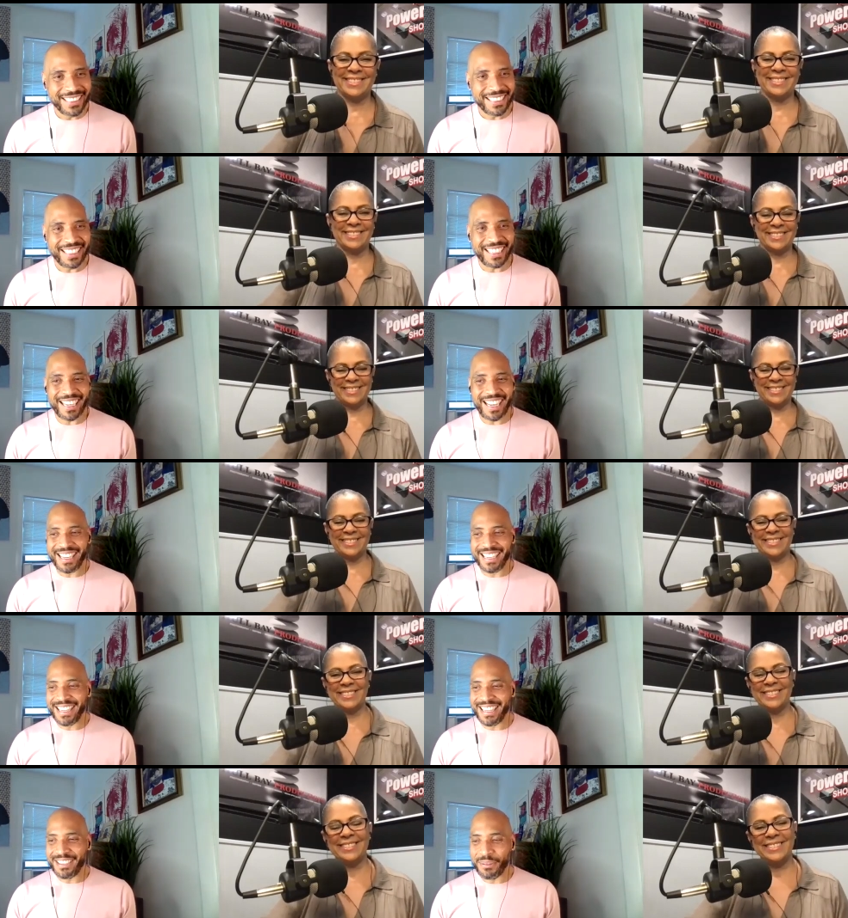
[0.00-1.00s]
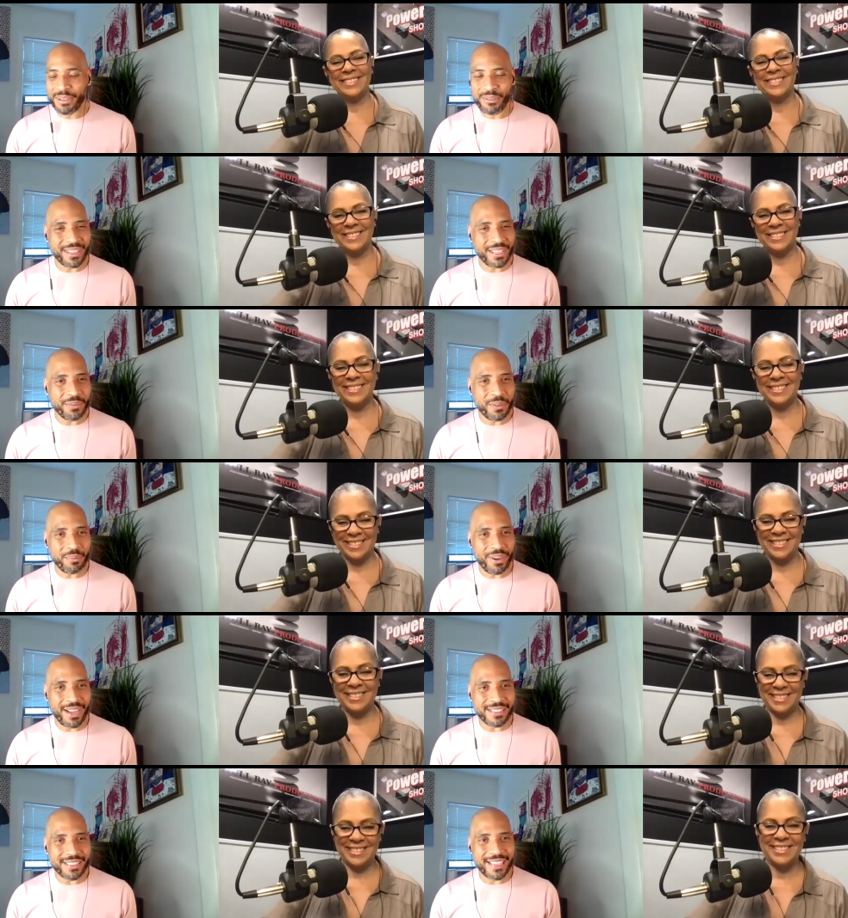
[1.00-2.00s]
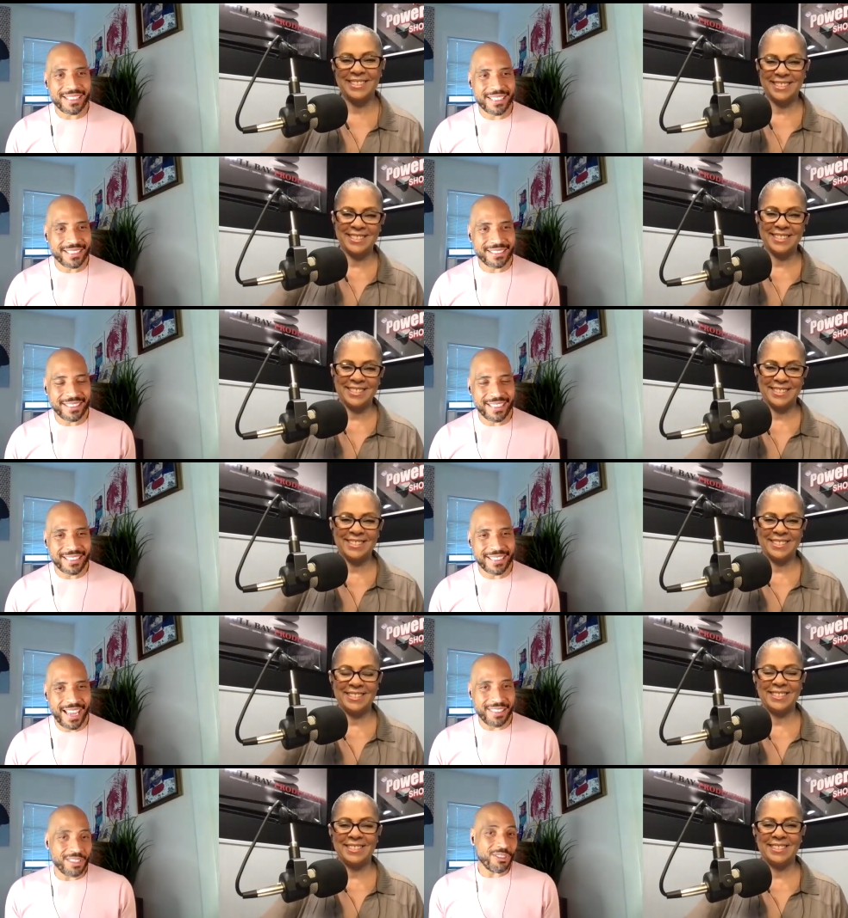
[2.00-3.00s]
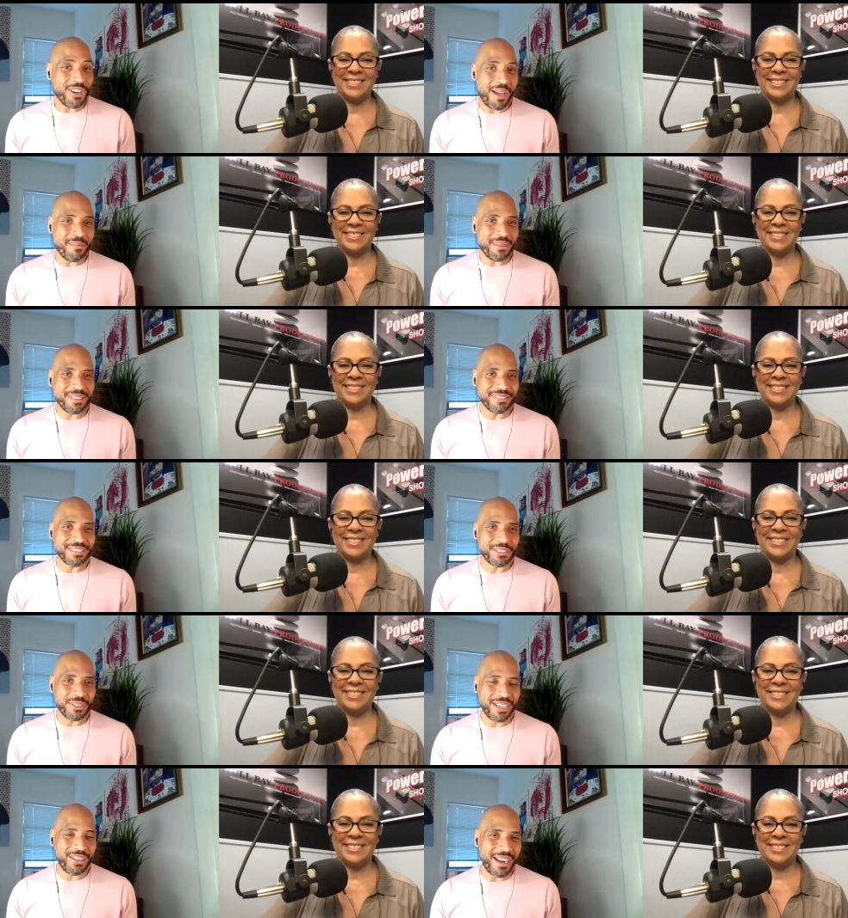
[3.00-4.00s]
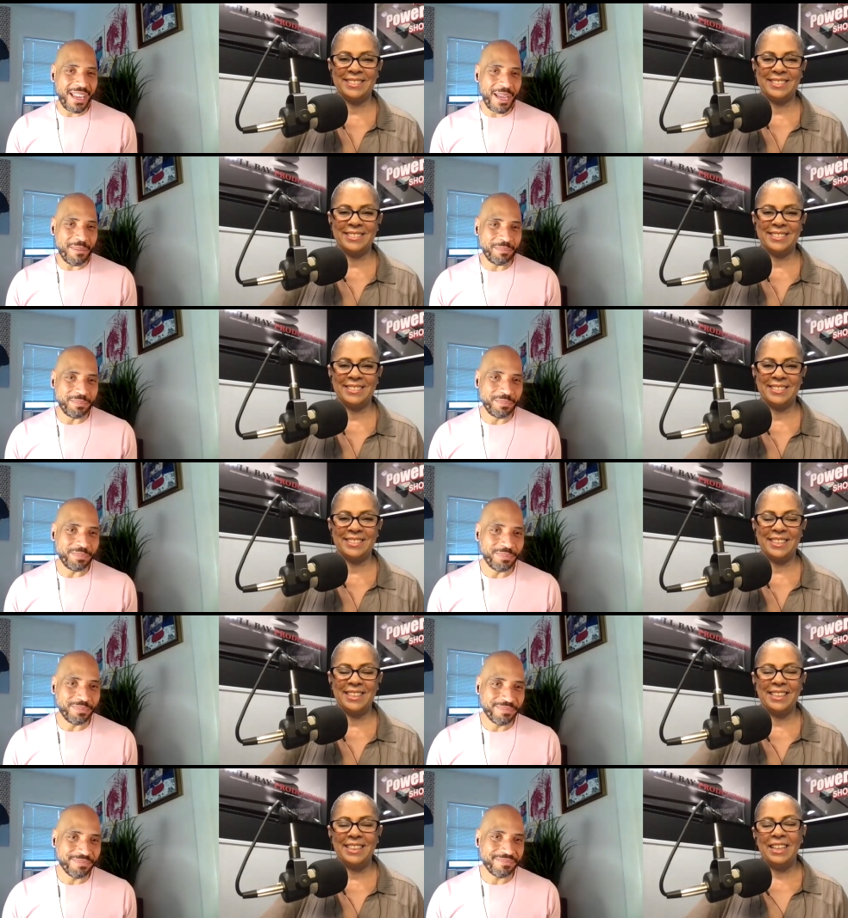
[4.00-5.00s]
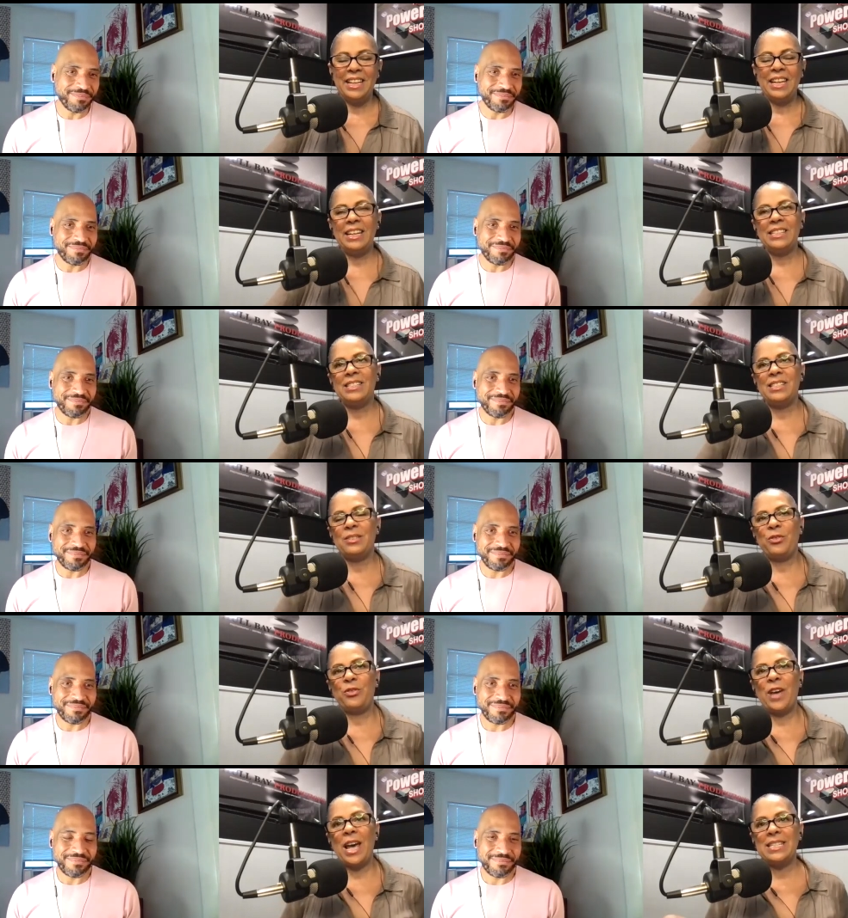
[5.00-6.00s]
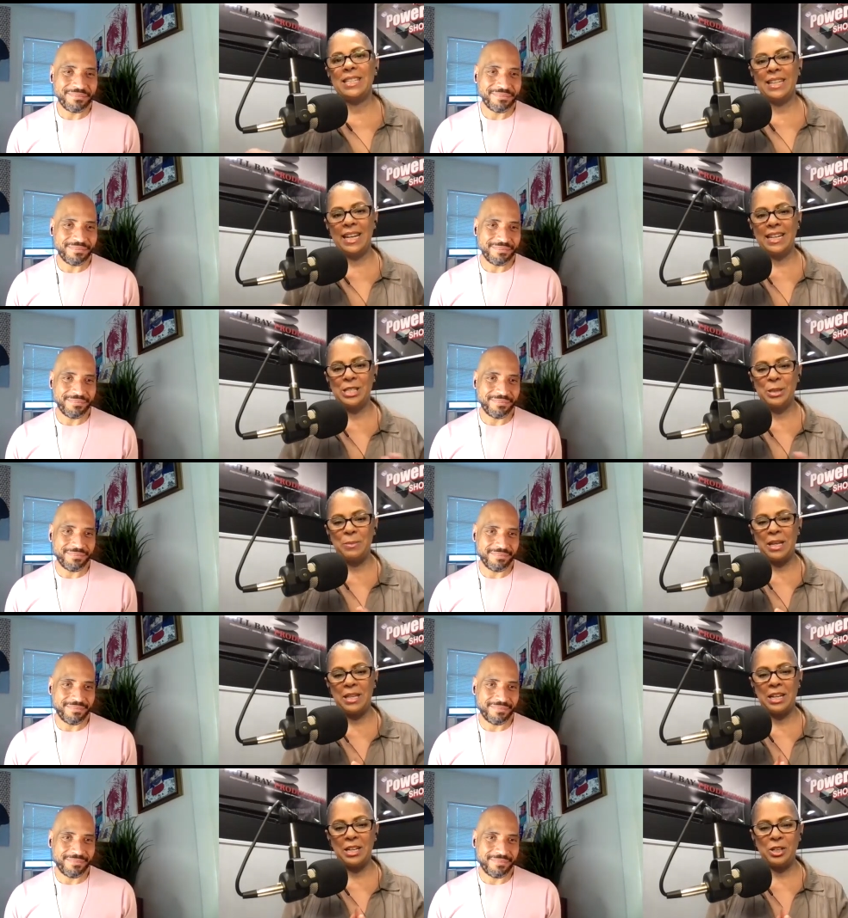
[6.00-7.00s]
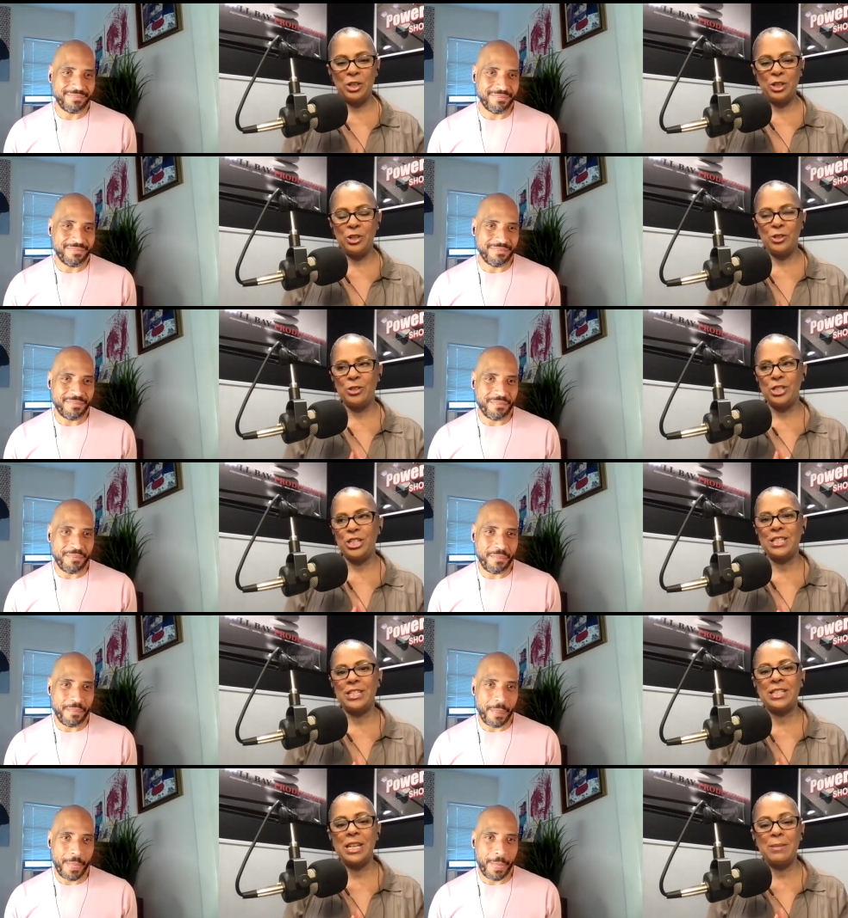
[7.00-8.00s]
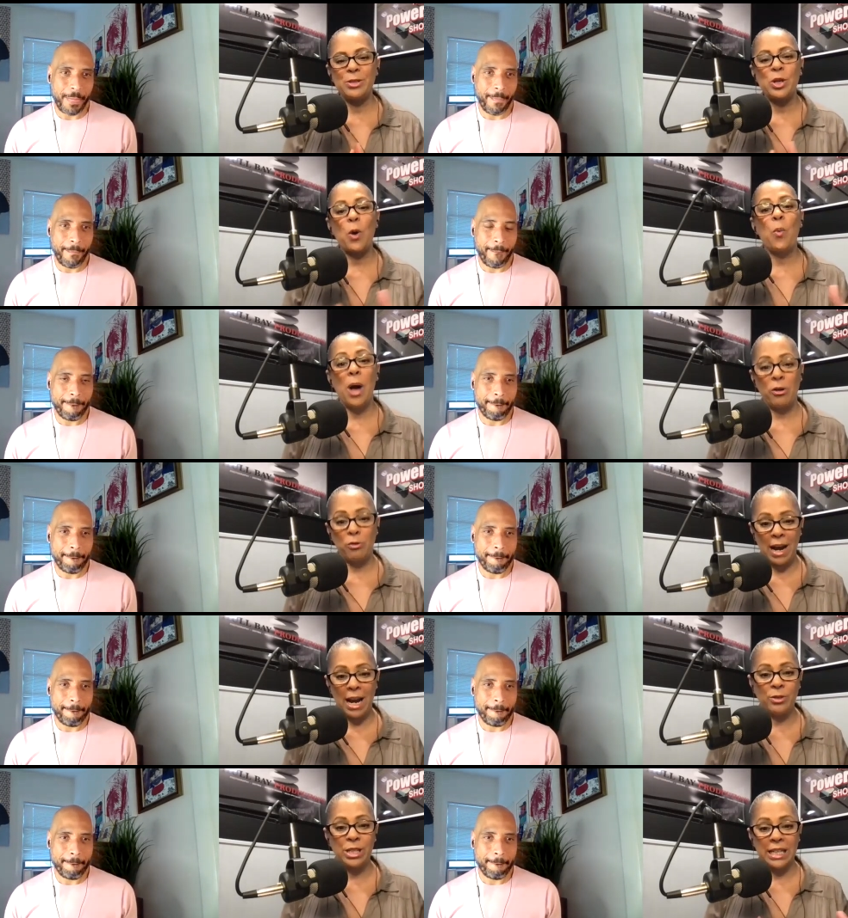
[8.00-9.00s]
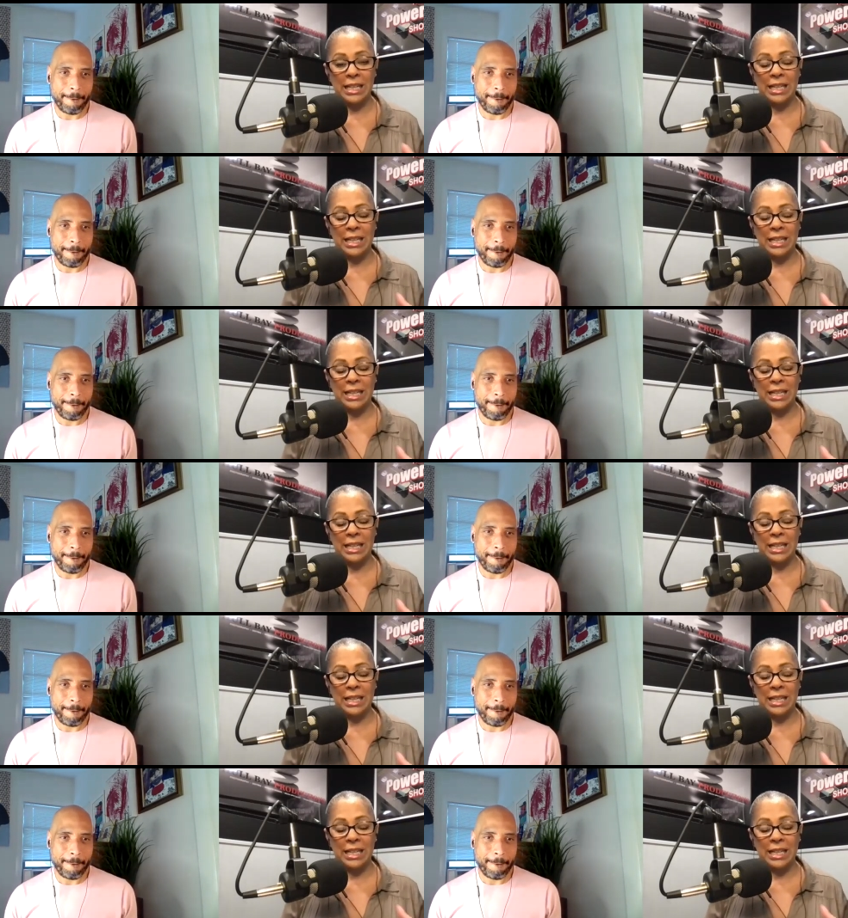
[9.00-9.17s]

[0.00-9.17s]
Speaker 1: and I uh, went through the interview process and, and got the job. And sort of here I am
Speaker 2: it's fascinating to me that you're just seem so well rounded